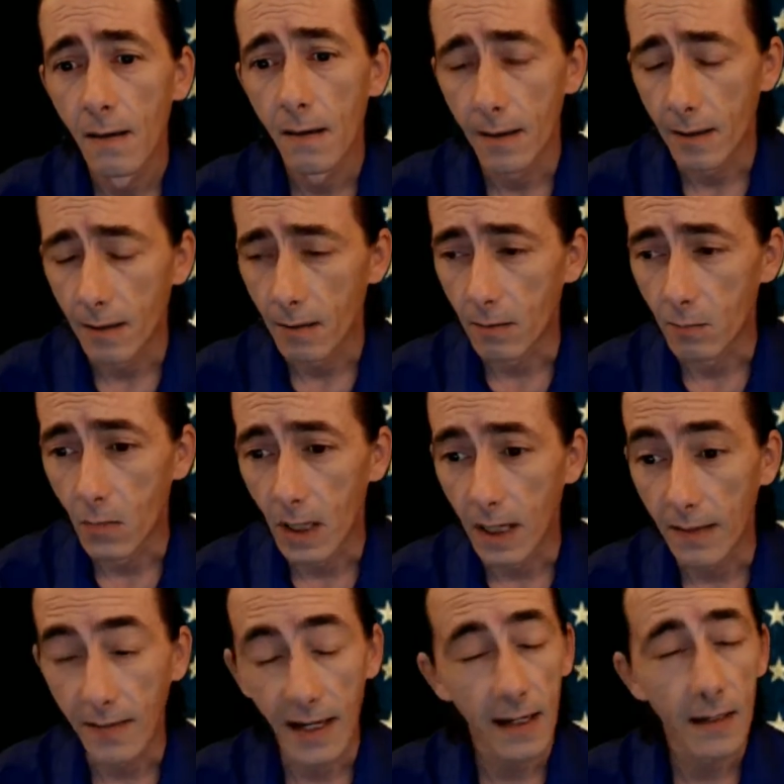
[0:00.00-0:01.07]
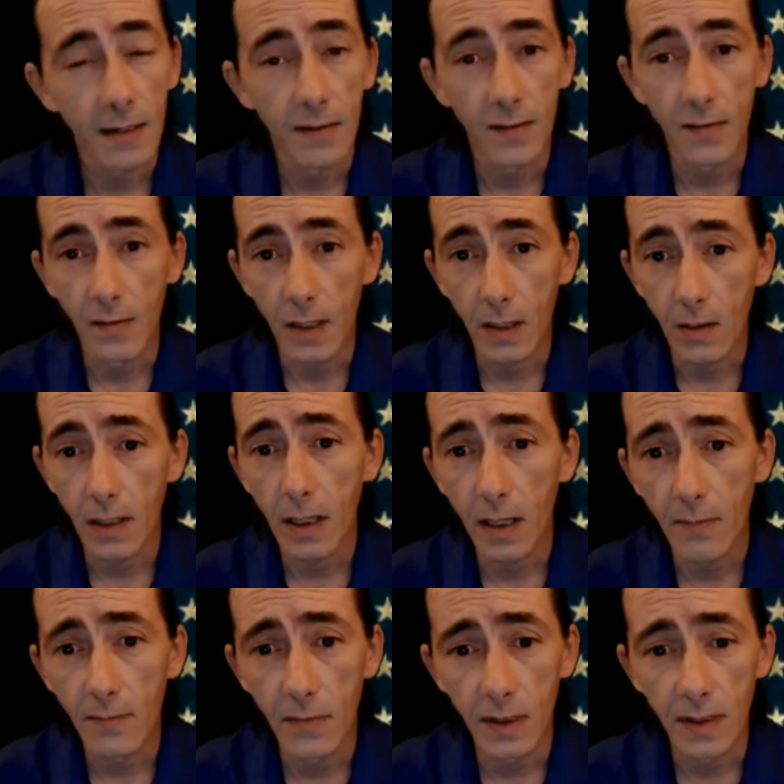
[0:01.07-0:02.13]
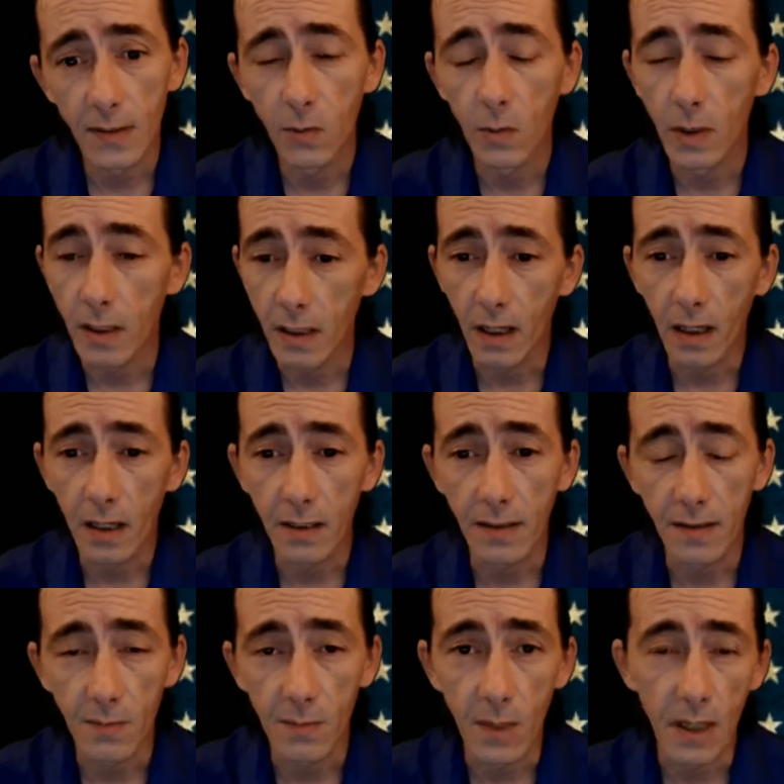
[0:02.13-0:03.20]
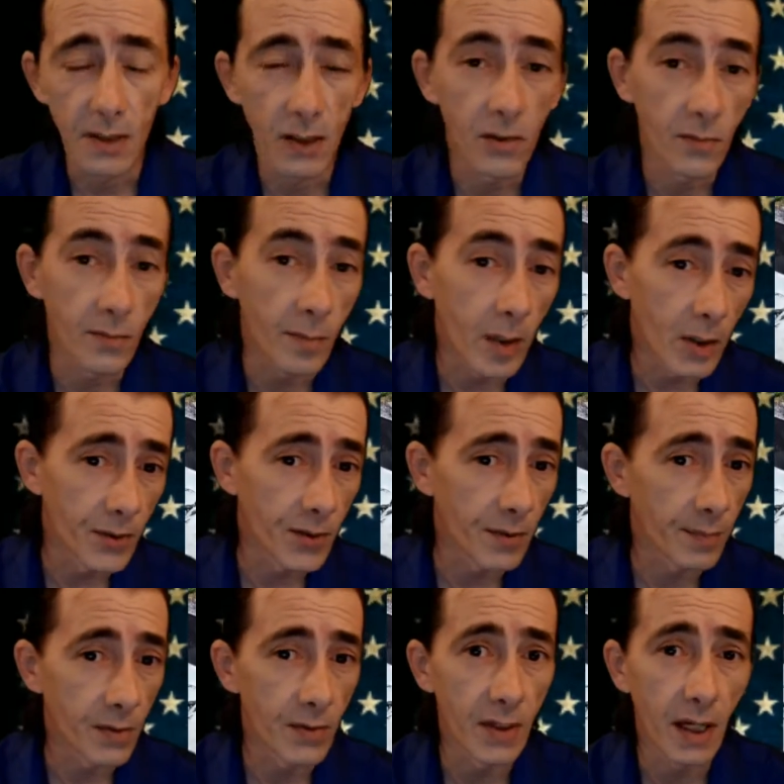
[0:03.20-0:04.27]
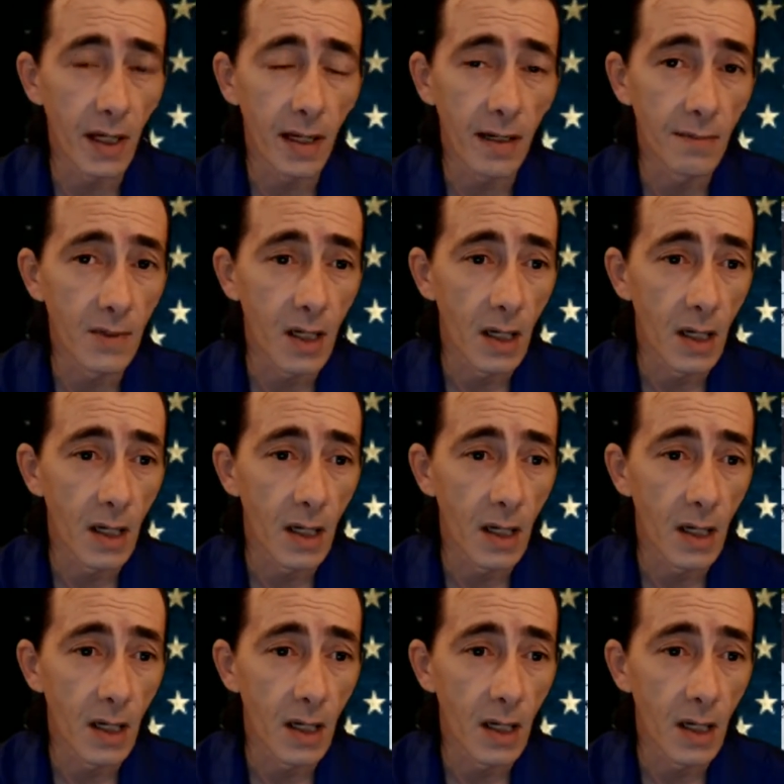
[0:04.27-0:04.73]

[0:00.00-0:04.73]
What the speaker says: And that is very obvious when God is mentioned multiple times